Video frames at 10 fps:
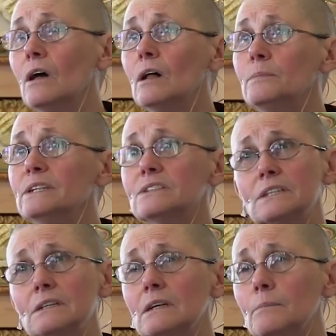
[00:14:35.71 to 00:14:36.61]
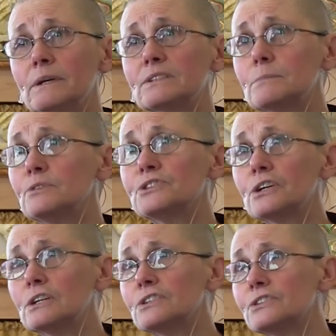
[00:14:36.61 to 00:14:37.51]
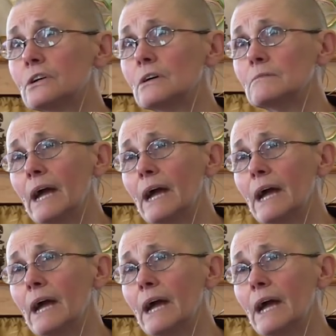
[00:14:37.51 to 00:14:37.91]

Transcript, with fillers: all be sitting in Episcopal church or